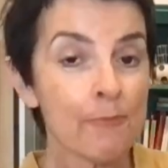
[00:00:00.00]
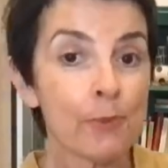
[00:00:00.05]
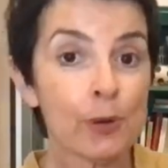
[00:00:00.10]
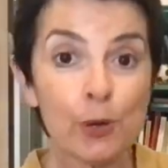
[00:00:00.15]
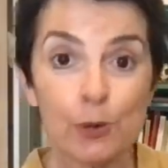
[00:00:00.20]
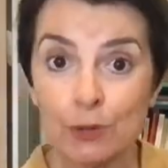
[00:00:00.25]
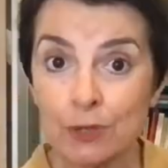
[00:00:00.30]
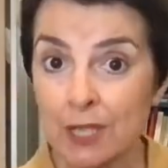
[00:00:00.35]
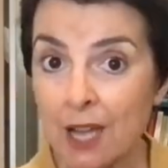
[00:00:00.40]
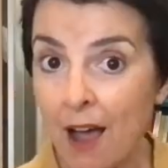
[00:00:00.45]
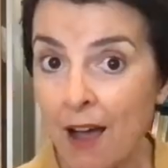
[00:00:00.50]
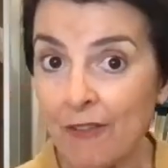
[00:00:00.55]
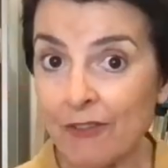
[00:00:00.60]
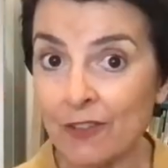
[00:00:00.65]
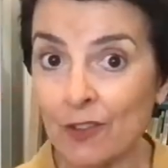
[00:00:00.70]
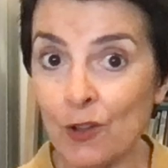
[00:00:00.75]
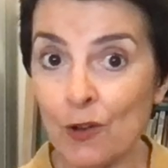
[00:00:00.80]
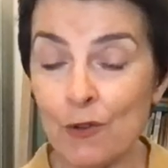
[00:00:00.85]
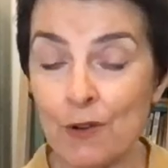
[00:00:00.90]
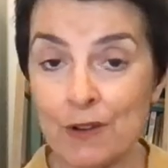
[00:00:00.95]
pool tough
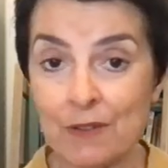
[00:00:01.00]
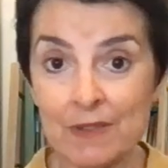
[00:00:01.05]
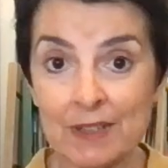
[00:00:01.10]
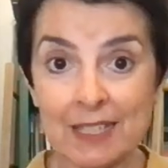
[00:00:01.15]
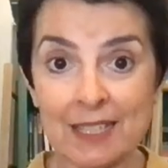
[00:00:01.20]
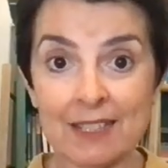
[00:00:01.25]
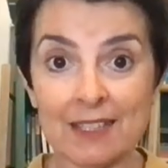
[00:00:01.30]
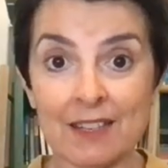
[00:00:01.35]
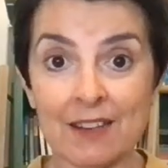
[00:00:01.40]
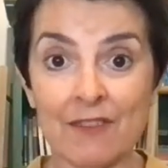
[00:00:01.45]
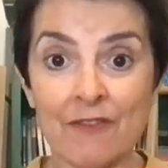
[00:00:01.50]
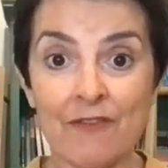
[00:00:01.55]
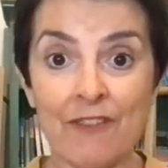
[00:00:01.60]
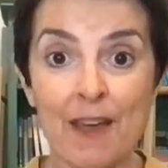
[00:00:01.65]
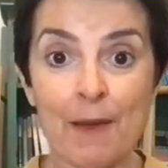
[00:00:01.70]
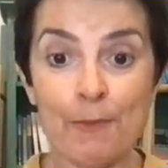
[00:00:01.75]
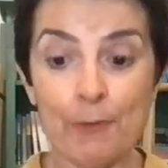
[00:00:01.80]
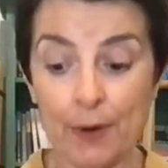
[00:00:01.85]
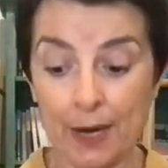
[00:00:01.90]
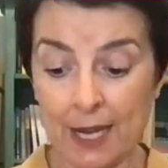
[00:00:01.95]
chlorine resistant
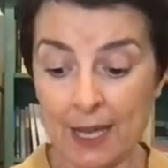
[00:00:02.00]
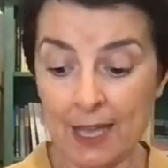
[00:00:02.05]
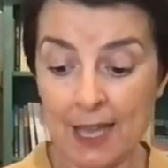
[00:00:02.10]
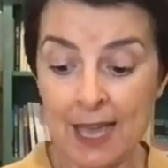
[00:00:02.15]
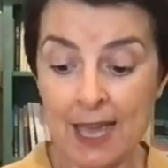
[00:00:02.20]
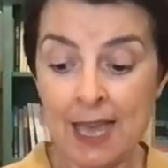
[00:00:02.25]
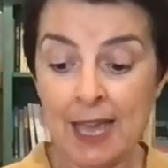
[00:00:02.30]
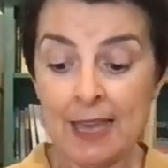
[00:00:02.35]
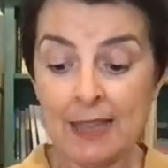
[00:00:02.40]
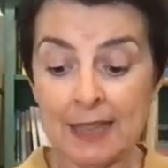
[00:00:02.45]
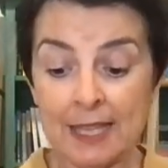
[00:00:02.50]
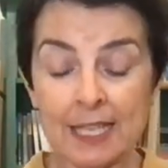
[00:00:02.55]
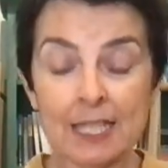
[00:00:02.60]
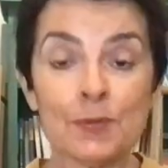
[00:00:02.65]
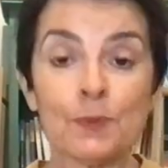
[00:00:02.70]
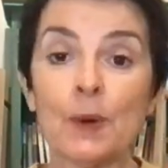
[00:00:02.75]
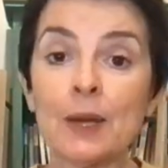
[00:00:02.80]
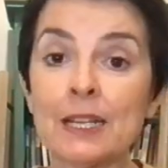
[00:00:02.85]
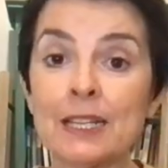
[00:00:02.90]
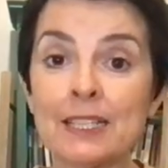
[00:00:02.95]
fabric, This
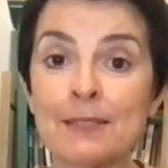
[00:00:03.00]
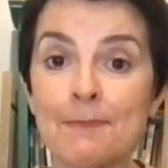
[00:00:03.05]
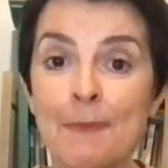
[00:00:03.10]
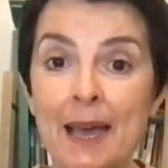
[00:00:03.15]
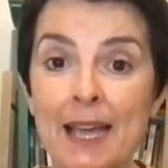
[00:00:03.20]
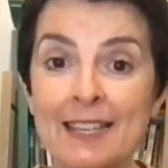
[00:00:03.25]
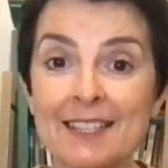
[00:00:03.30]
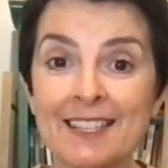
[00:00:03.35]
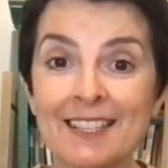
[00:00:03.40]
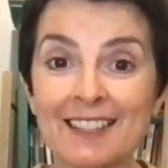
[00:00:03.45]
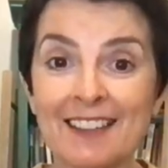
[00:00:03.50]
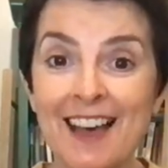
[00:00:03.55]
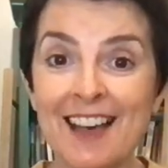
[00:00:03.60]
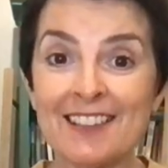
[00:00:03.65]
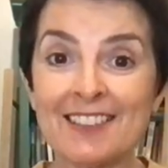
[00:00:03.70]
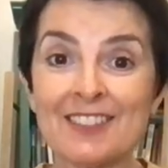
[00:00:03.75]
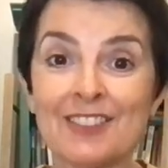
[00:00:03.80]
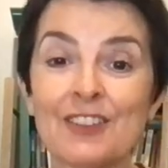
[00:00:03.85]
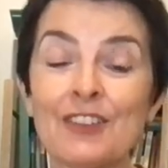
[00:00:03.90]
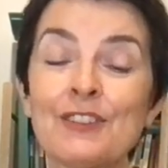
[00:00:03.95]
one is made to
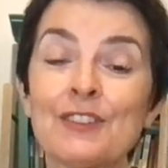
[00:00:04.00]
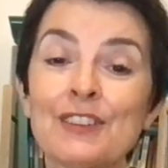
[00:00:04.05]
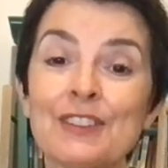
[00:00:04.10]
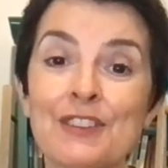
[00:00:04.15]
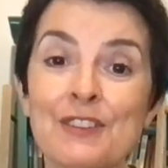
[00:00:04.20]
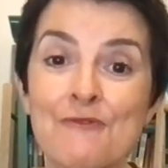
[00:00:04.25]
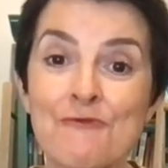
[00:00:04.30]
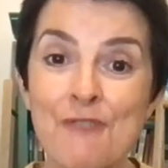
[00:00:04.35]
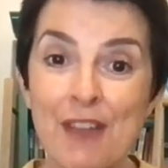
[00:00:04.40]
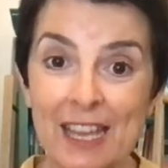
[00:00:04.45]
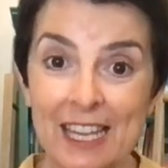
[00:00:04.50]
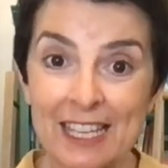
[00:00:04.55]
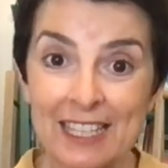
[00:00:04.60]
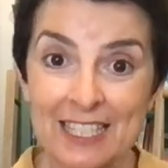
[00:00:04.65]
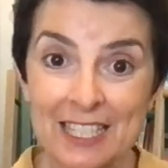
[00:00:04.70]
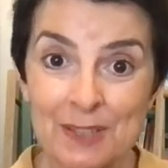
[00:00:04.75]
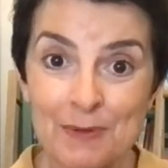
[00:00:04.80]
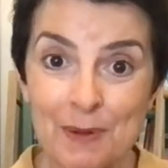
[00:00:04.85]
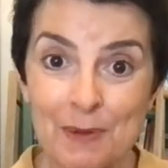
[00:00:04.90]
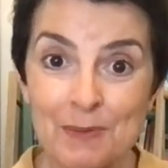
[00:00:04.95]
last longer than regular
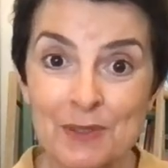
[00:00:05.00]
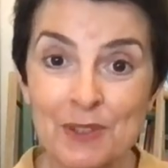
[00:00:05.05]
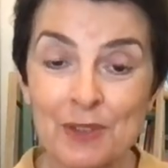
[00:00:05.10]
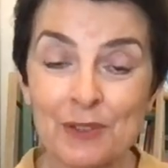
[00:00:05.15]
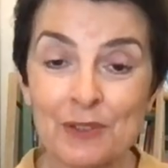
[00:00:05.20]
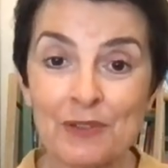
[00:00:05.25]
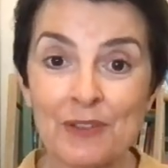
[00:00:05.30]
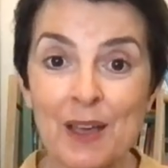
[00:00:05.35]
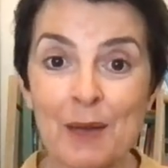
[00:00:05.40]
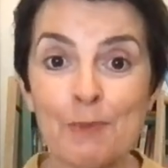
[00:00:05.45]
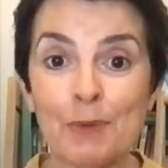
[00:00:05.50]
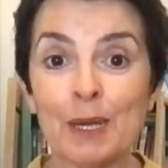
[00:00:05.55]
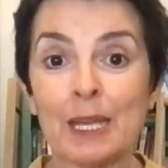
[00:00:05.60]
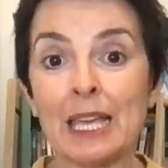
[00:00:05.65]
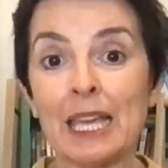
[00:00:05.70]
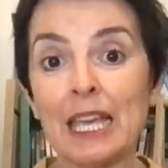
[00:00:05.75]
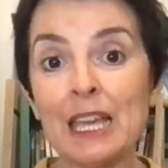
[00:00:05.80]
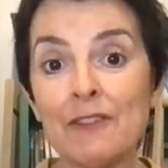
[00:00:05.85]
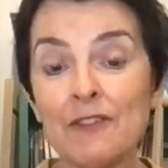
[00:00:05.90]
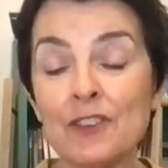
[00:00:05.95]
swimsuit fabric
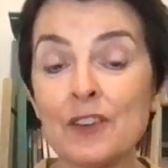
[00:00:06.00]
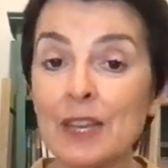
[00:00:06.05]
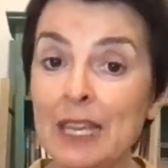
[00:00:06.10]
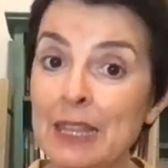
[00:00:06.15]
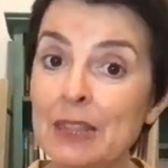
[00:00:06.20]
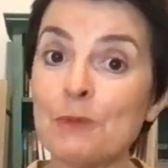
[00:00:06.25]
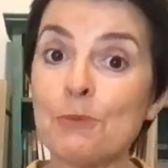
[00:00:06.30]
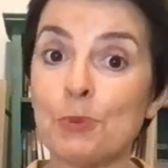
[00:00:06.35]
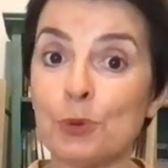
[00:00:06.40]
if you're in the